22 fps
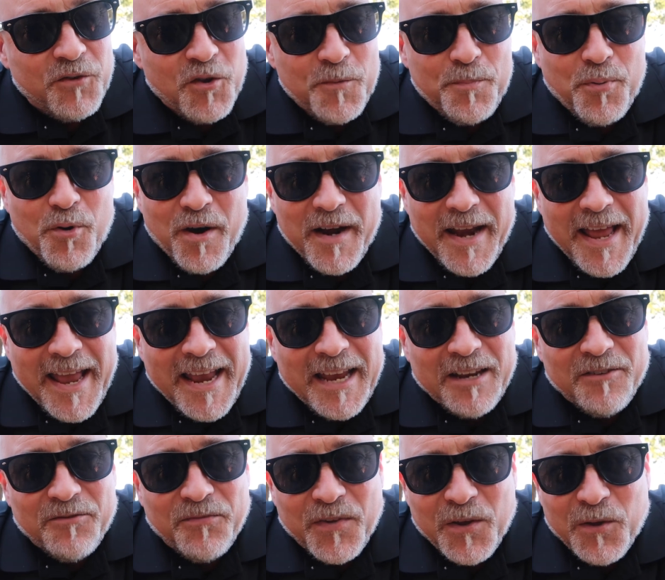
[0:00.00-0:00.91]
two point
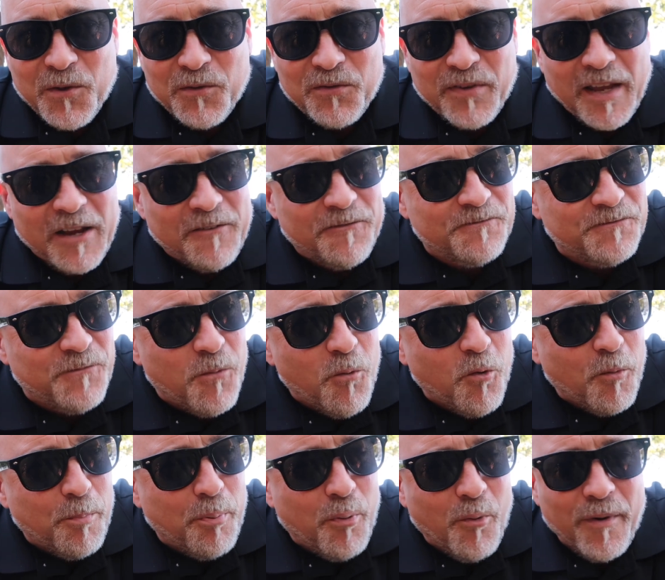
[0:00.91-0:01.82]
eight feels like
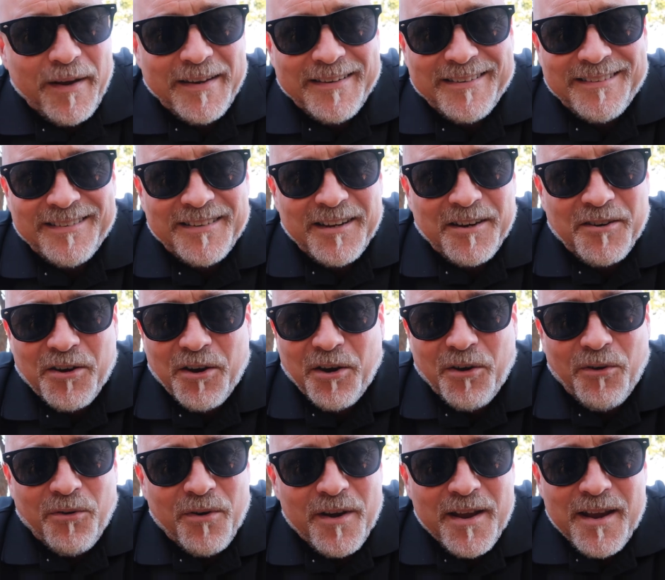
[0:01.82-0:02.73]
four point
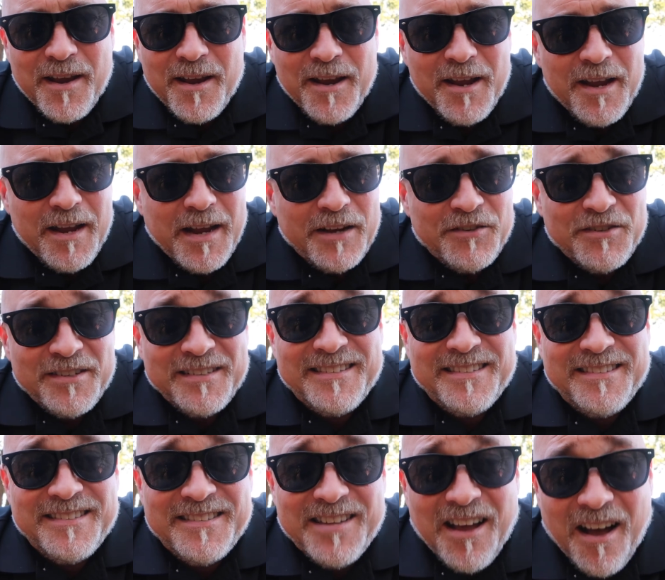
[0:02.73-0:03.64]
oh. It just
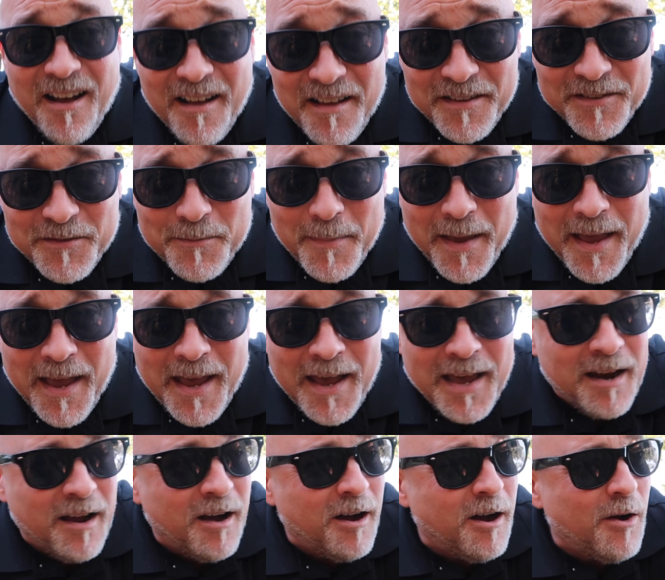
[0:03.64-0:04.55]
does,
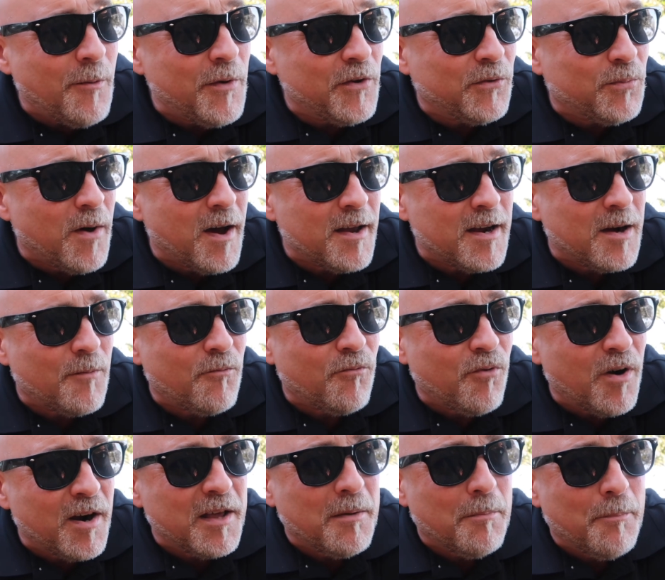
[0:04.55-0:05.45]
man. I always wind up
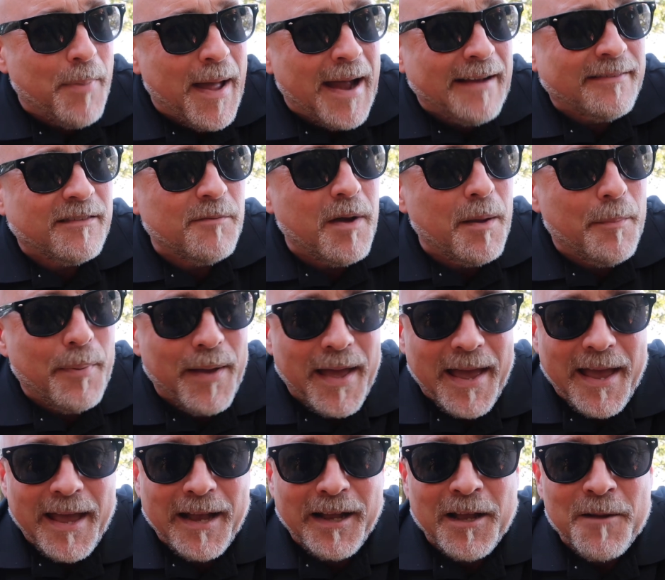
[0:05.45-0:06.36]
running back to my
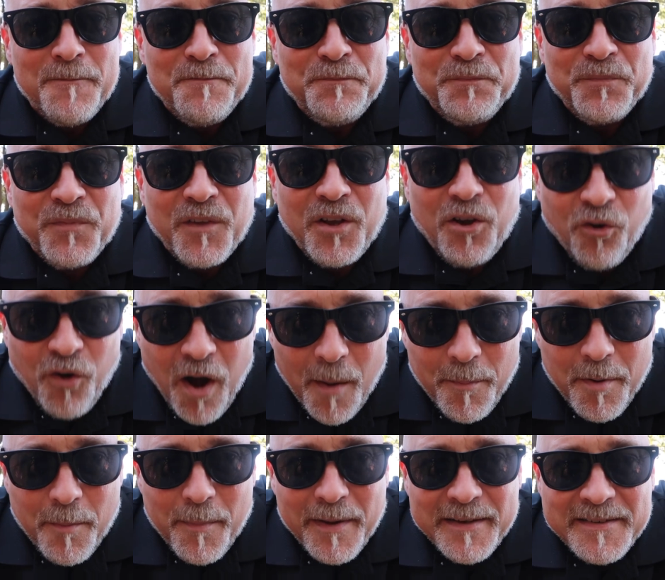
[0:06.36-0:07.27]
bag,
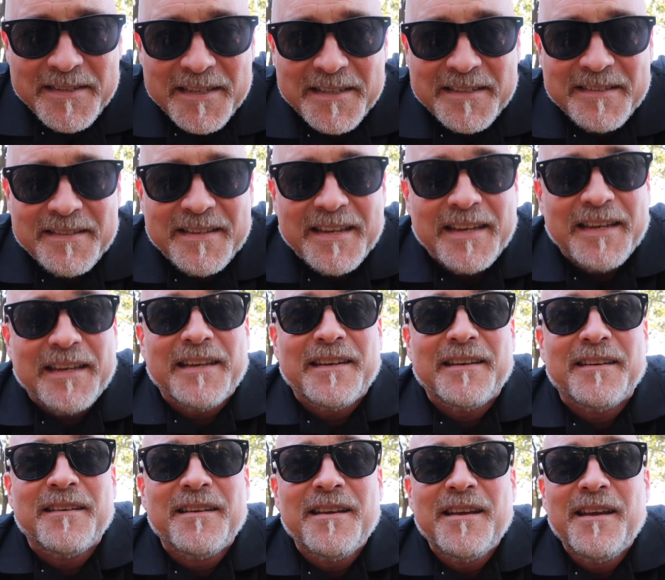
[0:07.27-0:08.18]
grabbing my
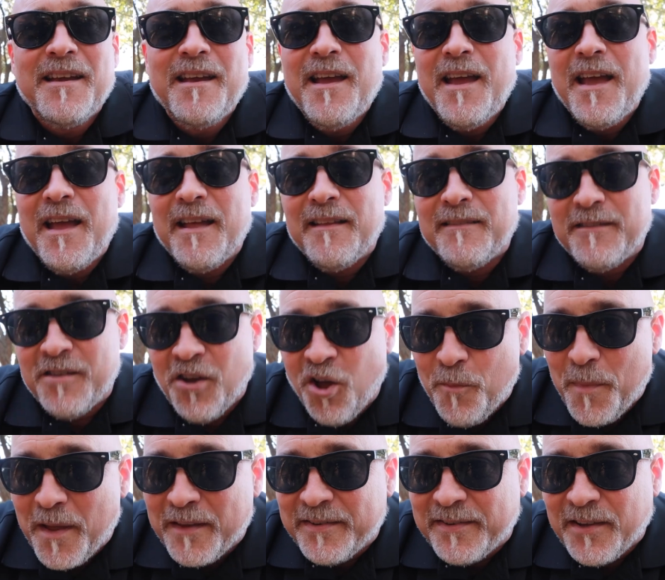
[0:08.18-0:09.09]
sixteen, and
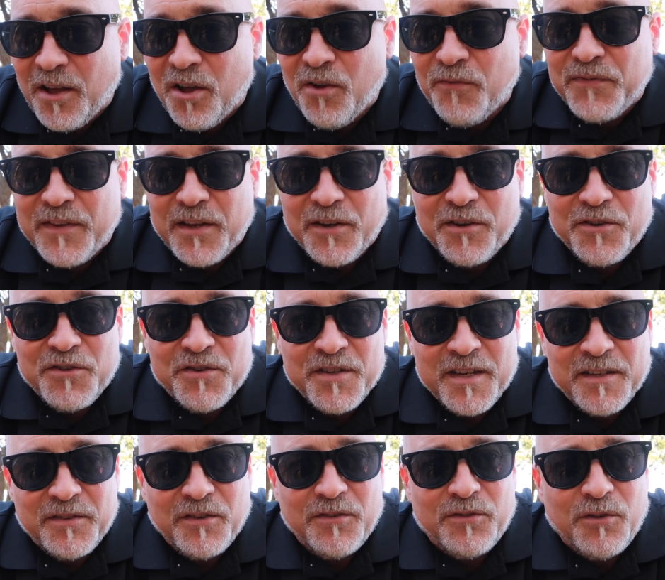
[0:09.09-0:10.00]
telling myself, dear
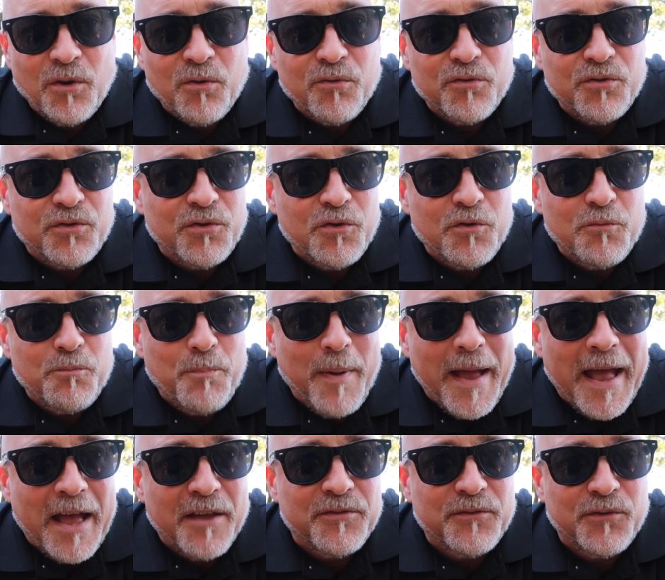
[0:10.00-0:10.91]
Jesus, don't shoot
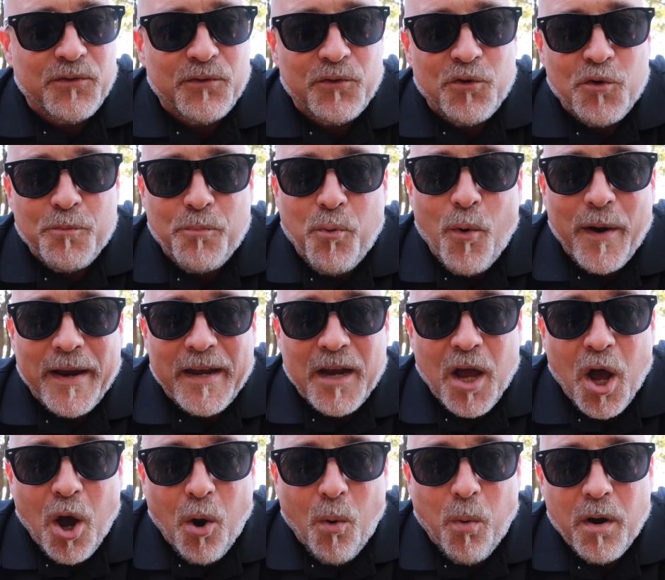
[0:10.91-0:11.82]
past two
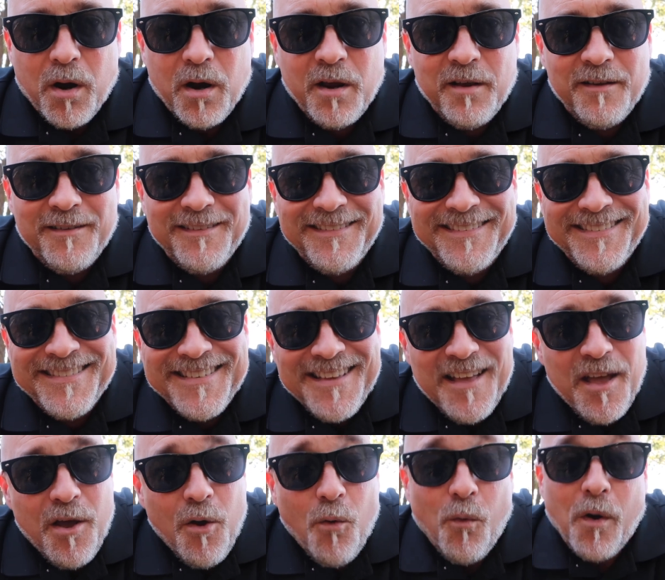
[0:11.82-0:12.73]
point oh.
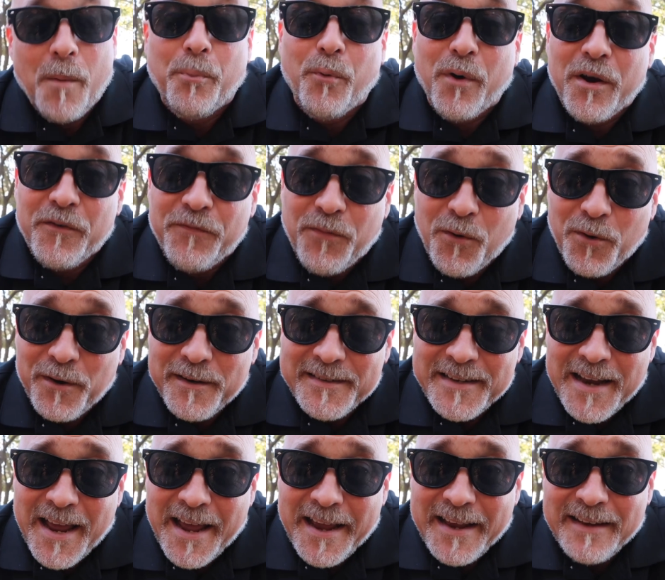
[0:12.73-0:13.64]
one point four
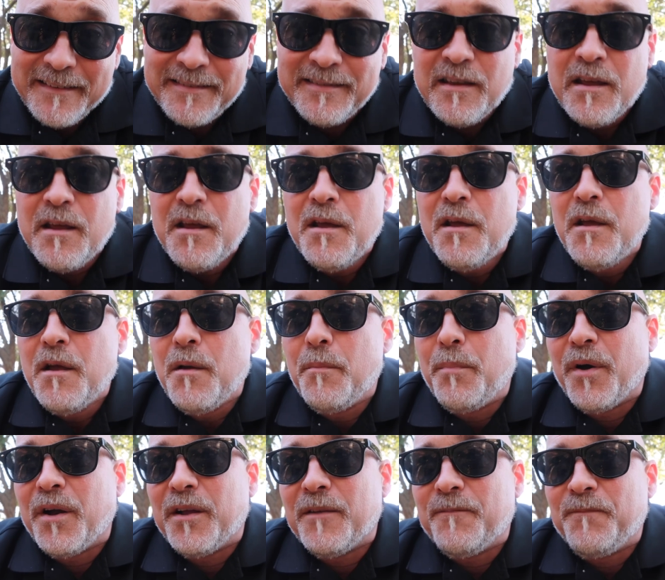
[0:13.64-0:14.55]
is nice,
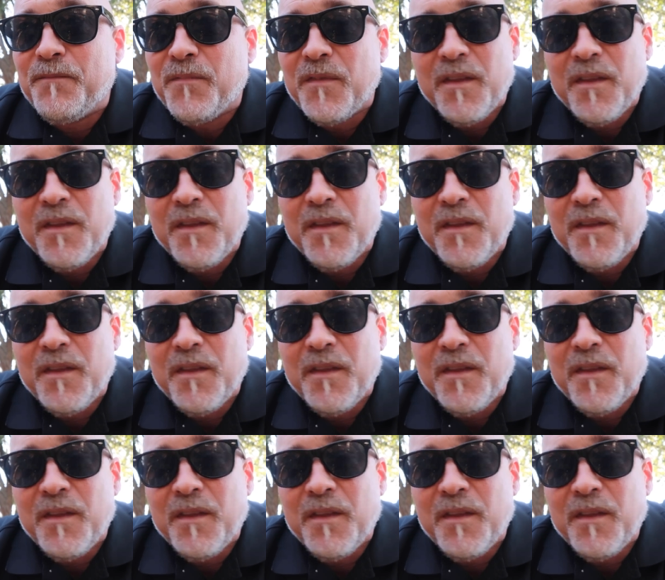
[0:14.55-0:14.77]
but